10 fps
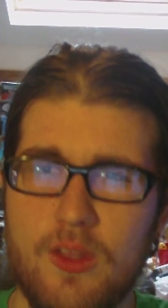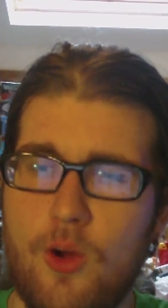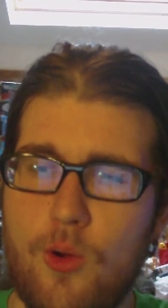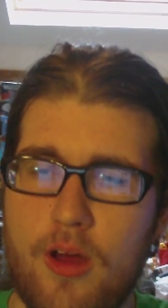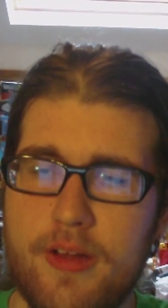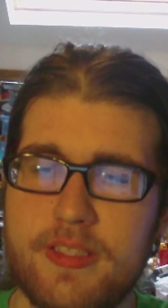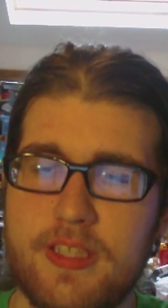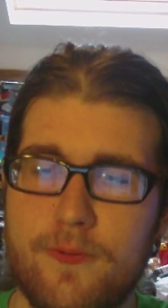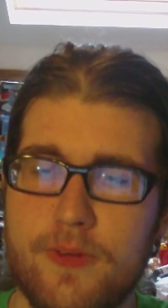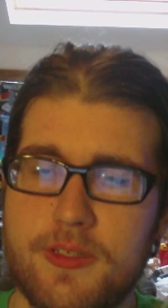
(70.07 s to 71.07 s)
No
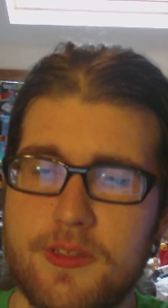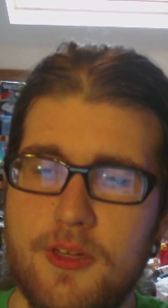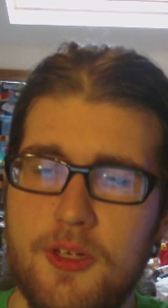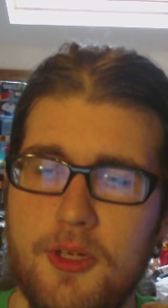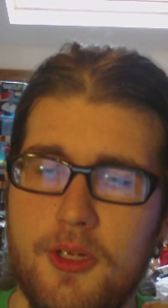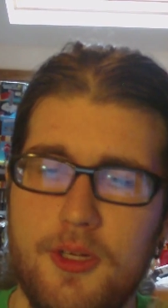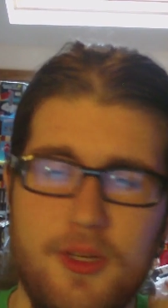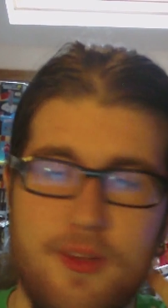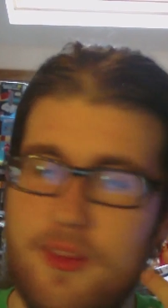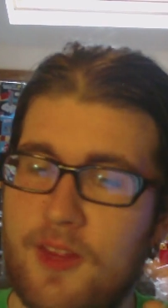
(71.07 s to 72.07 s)
honest difference.
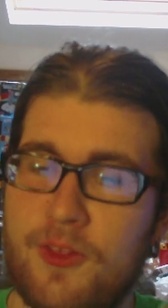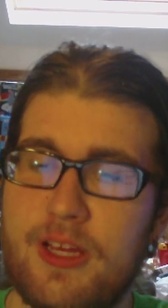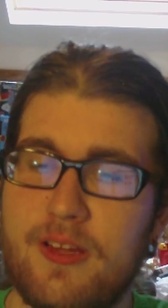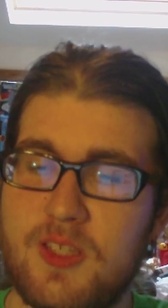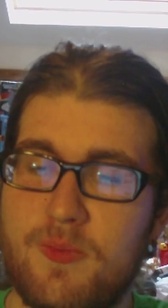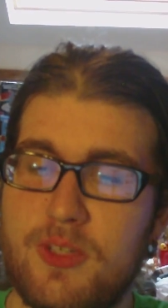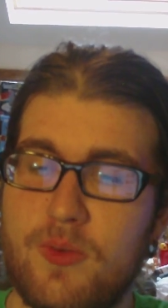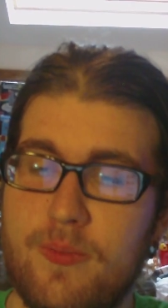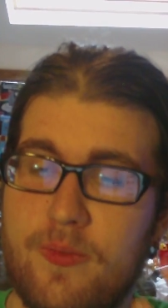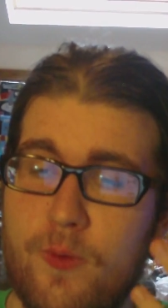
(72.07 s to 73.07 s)
Nothing else in
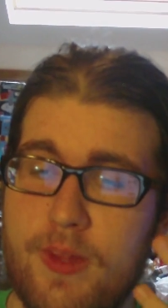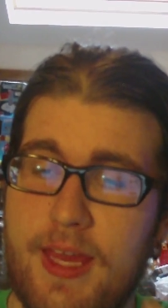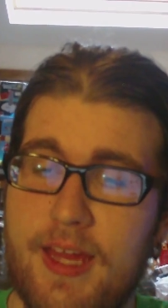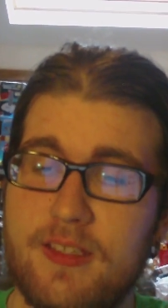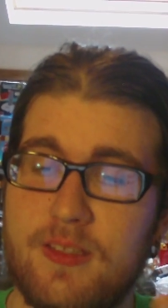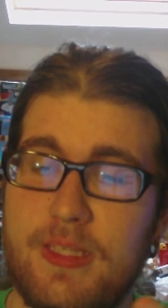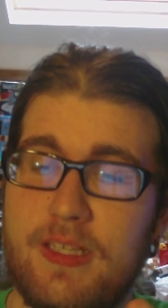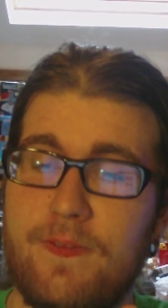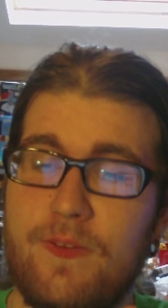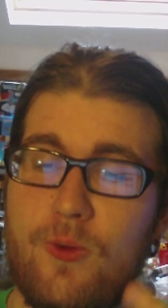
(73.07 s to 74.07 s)
between before that. I
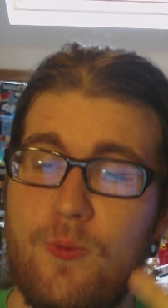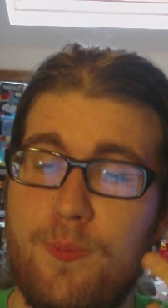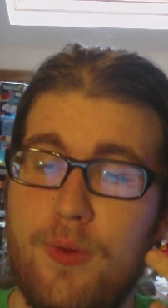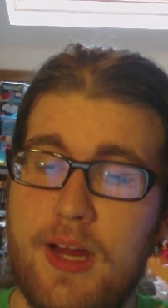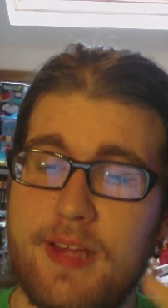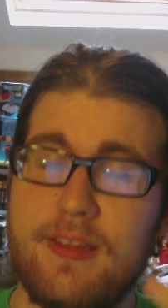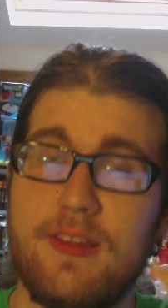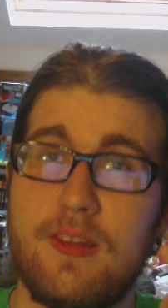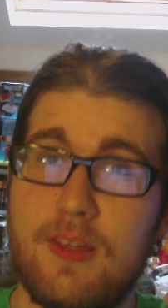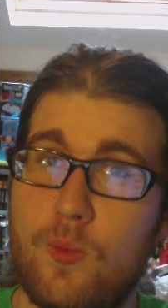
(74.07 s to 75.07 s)
mean, if you bought
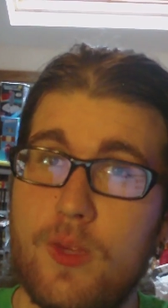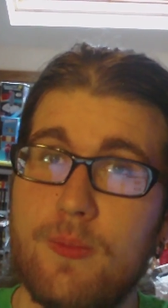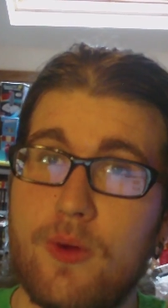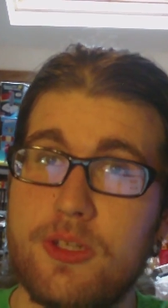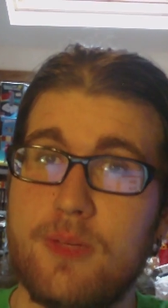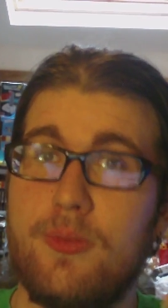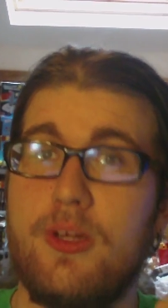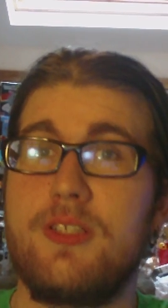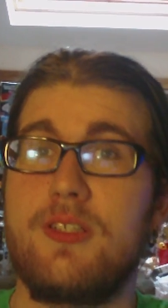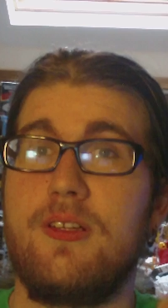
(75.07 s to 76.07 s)
the Wii Motion
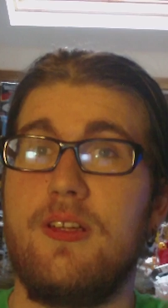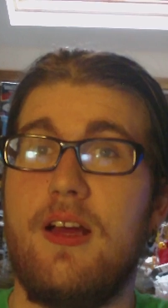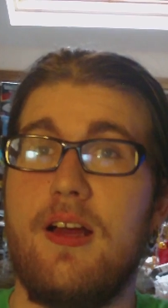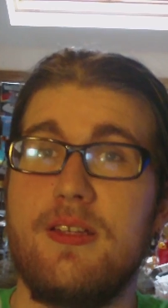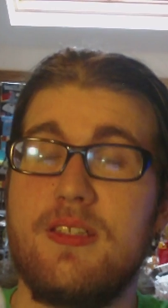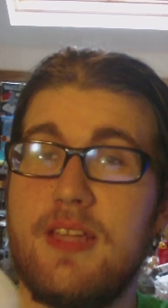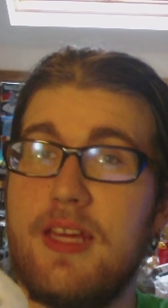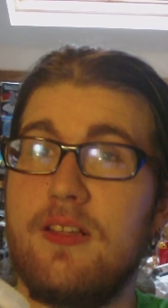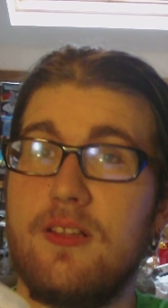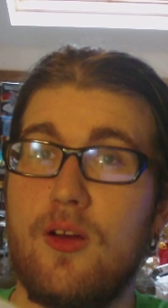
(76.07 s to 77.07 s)
Plus
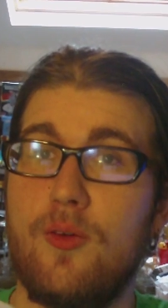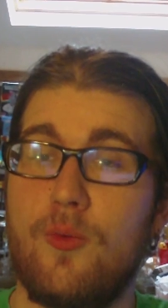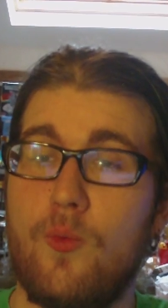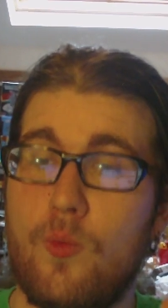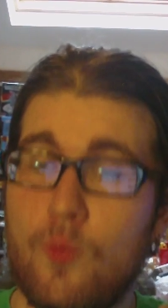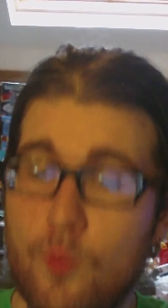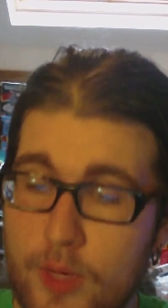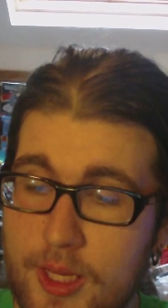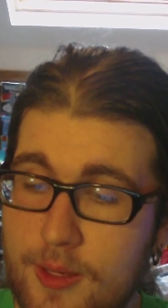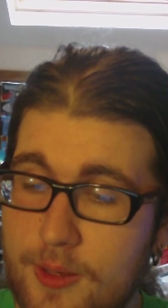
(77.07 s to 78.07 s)
standalone
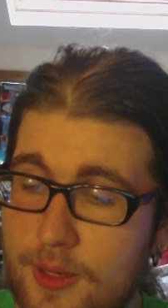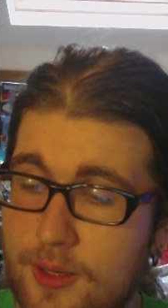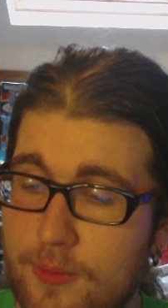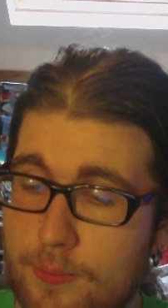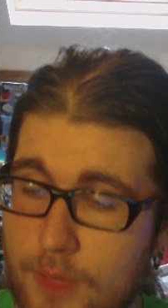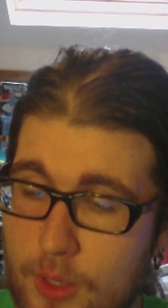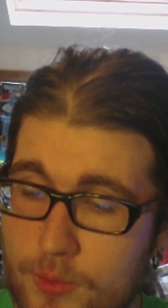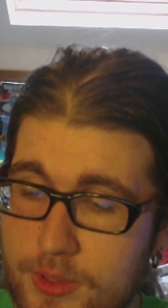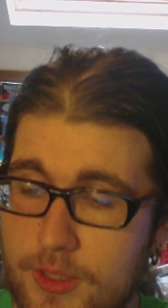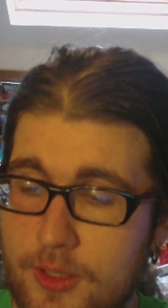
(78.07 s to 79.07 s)
Wii
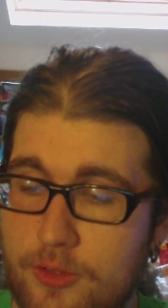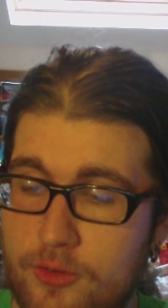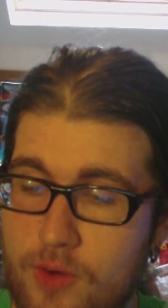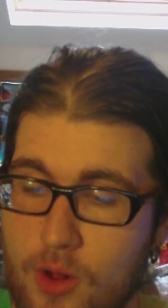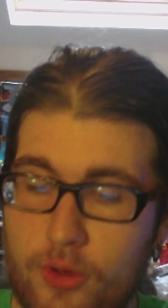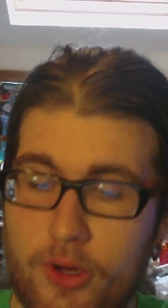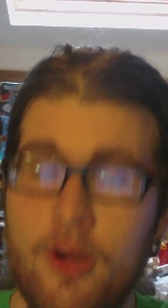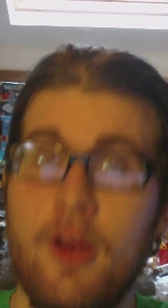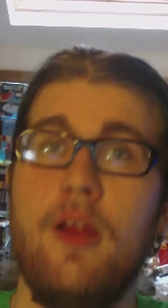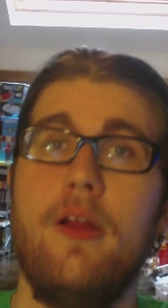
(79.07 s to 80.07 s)
Mote controller,